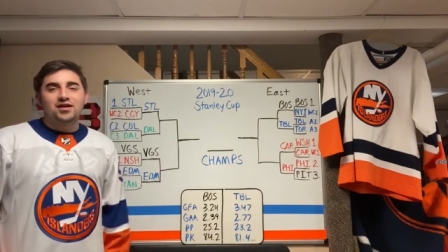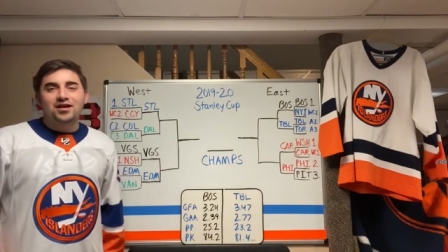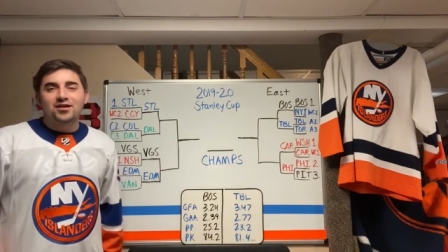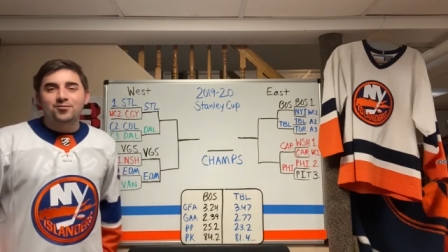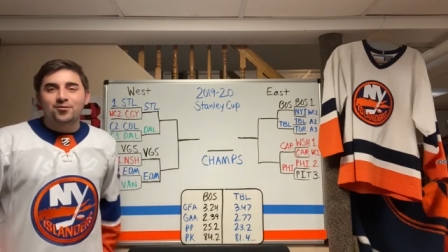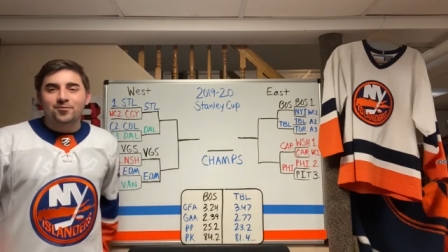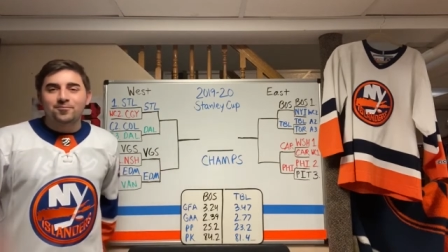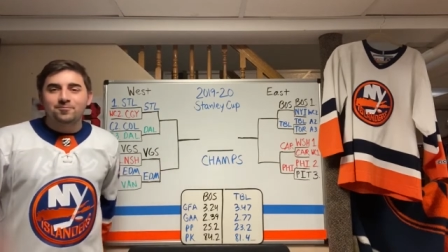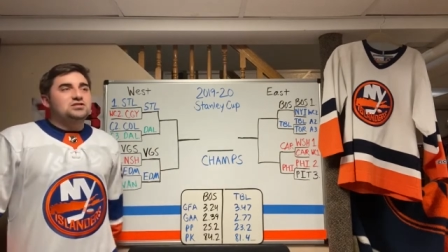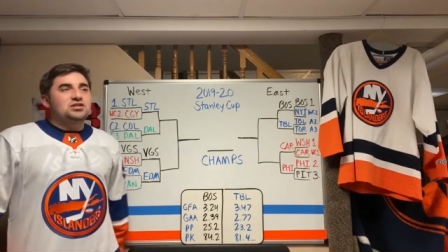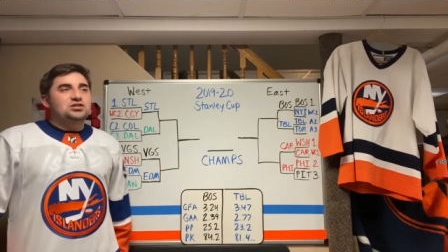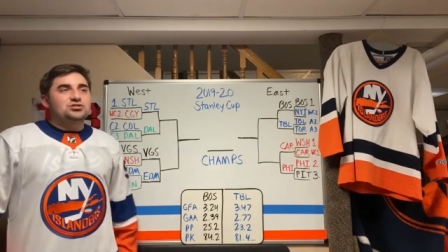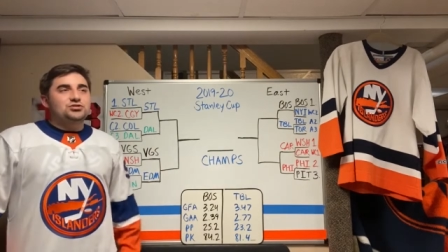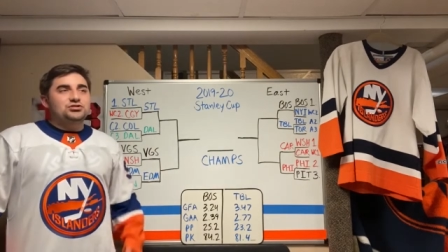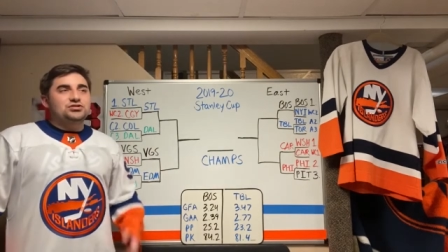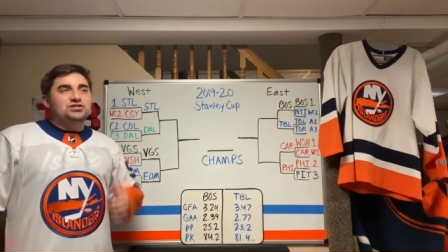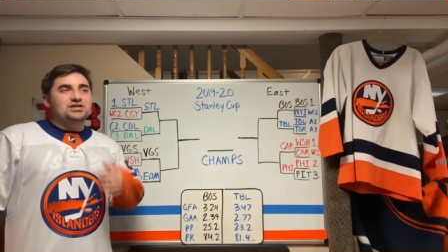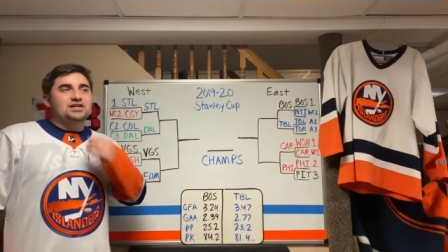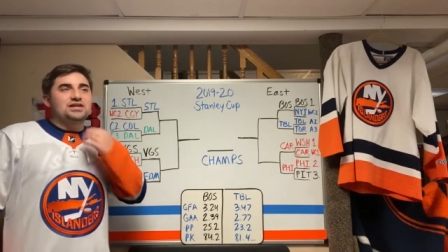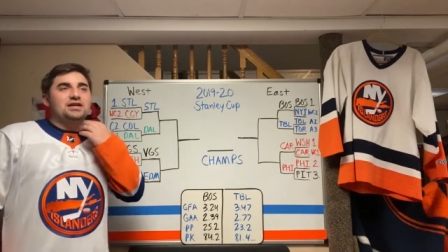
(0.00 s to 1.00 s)
Anyway, it's
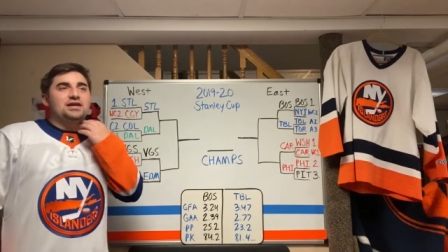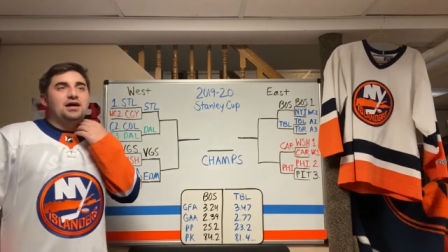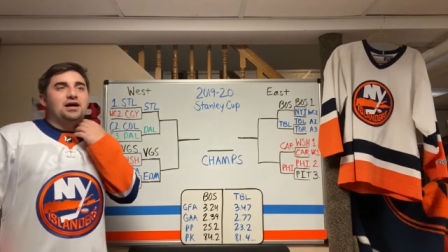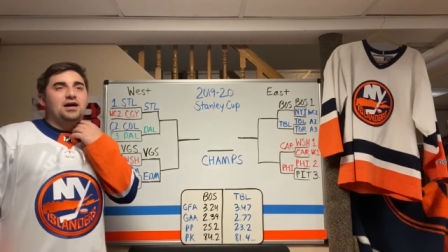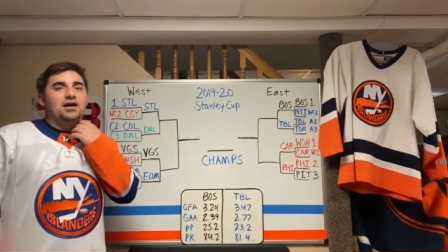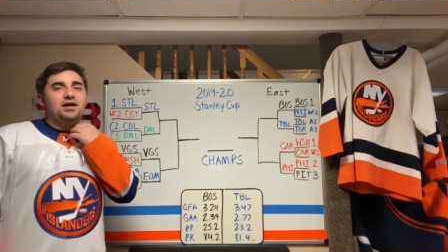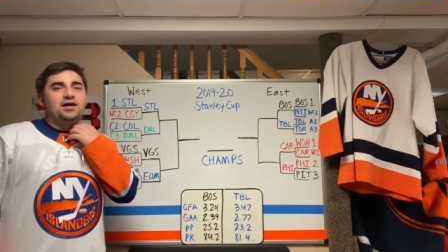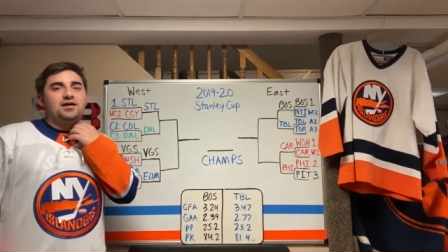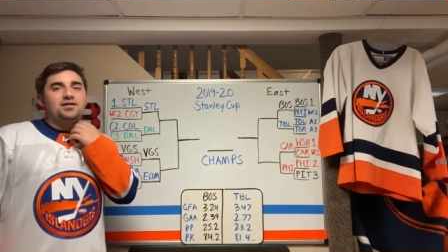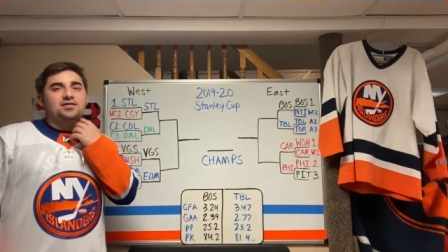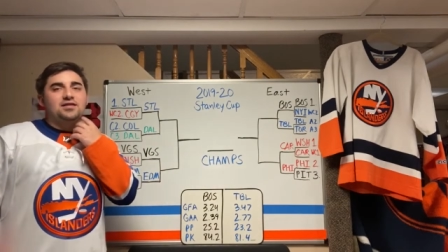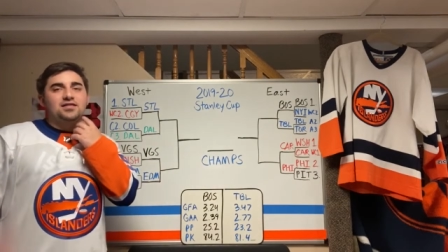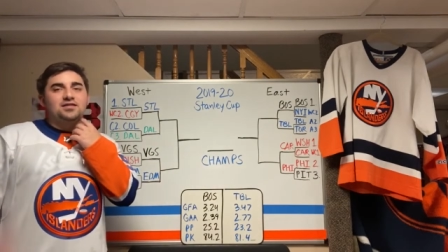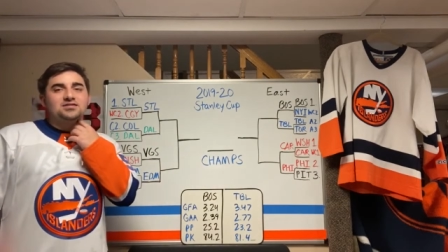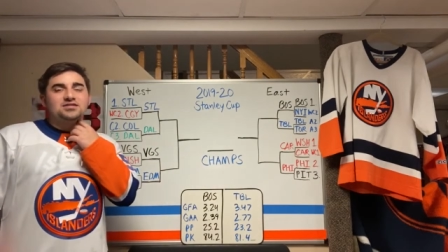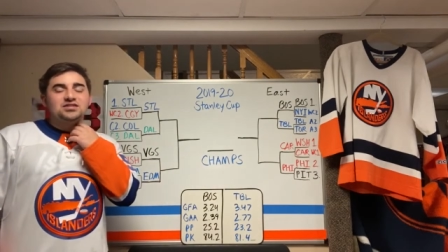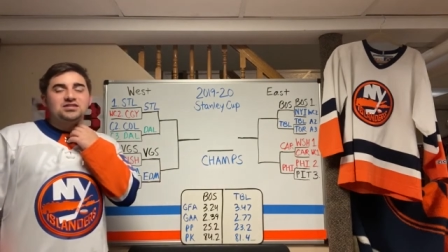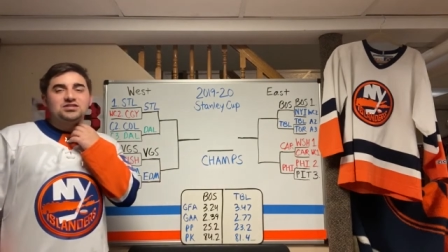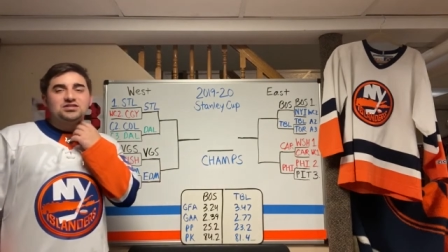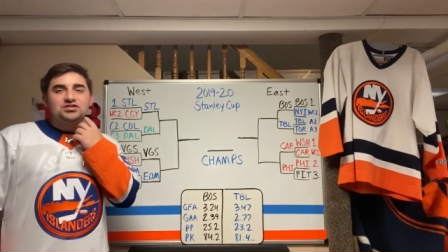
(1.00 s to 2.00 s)
interesting uh, that
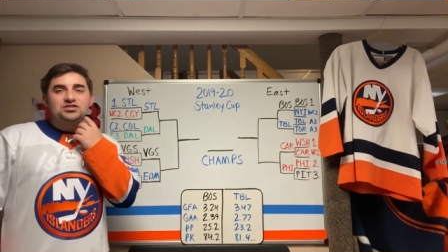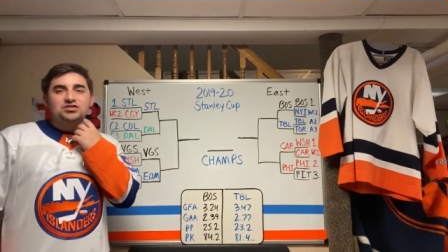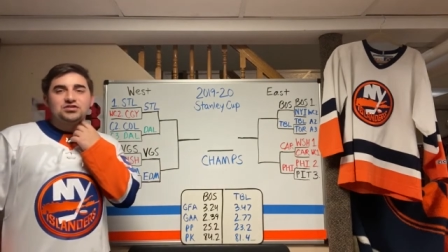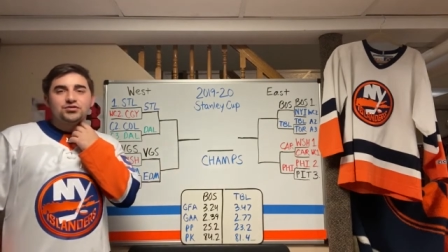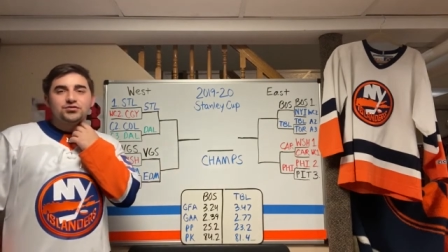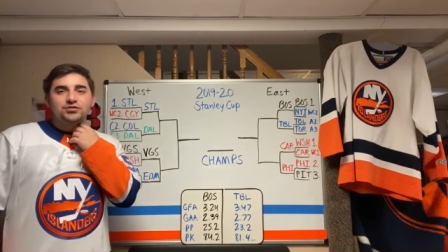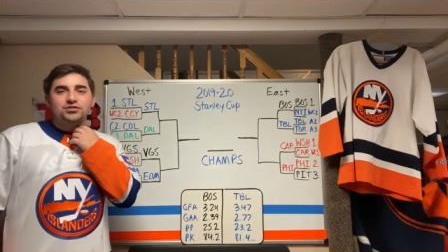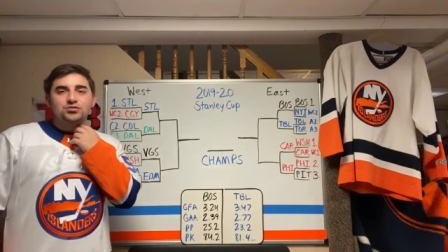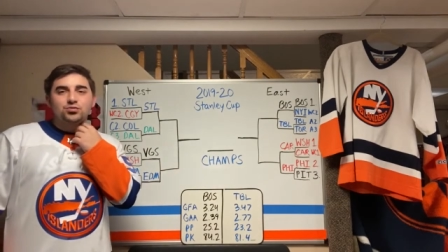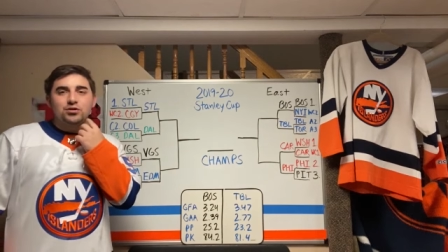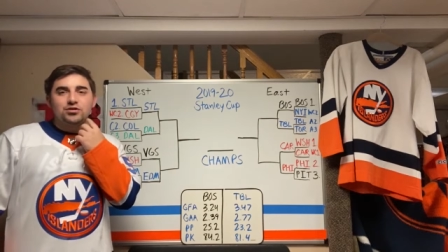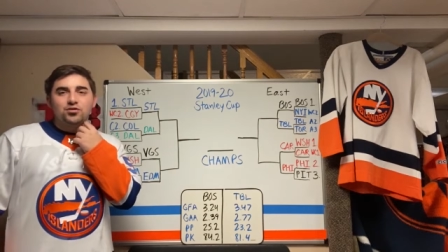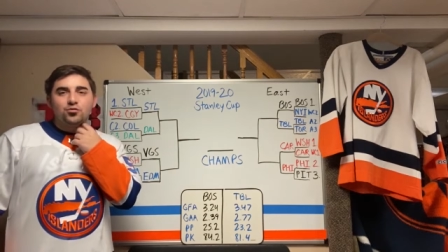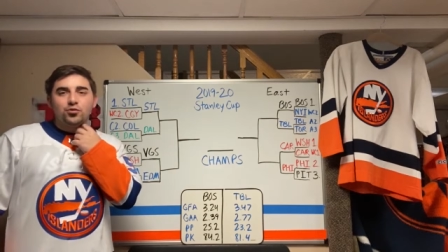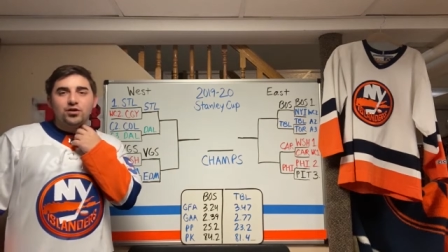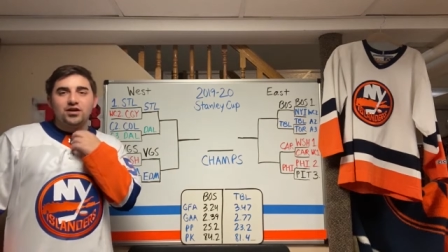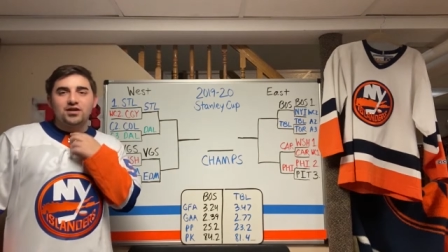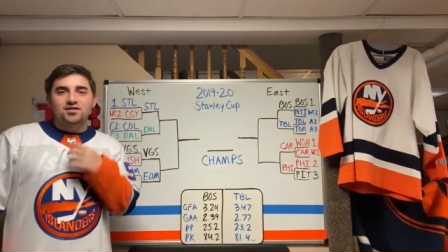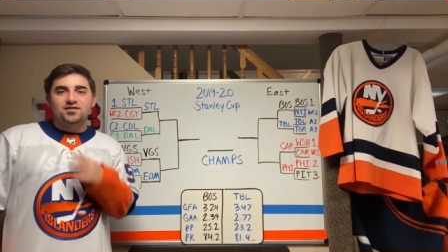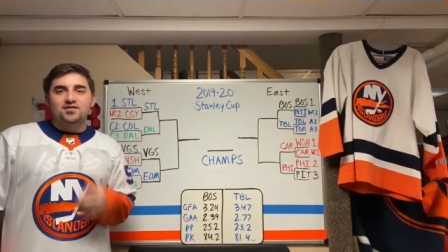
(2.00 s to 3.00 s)
the season series went the
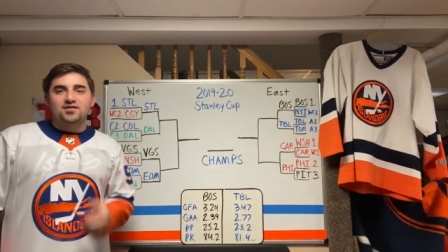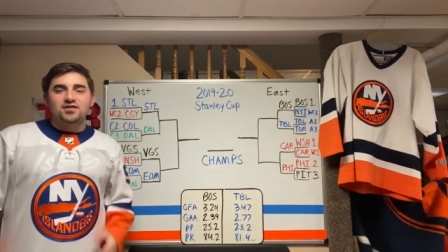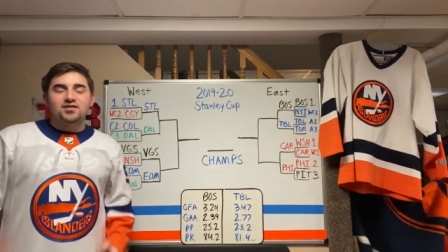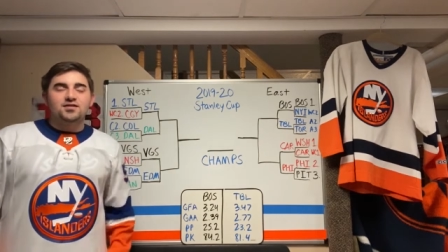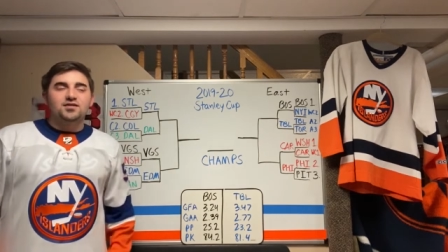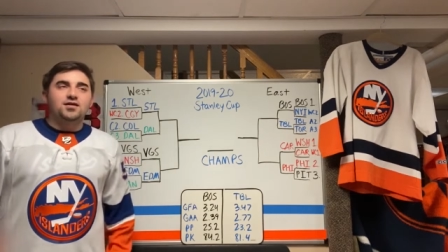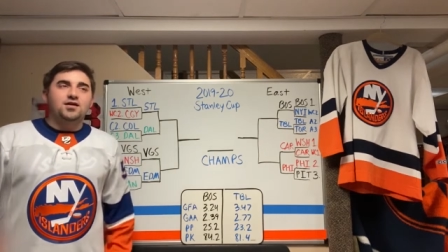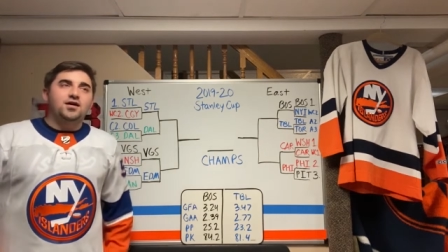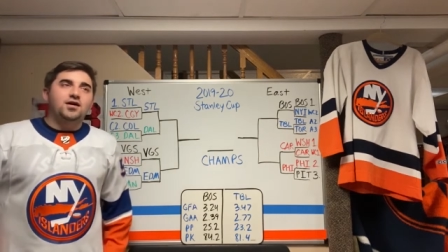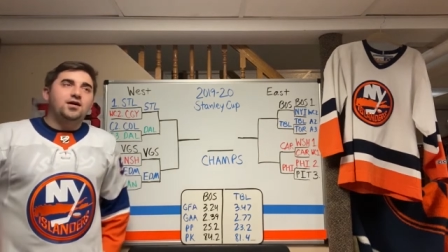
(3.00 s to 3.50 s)
way it did.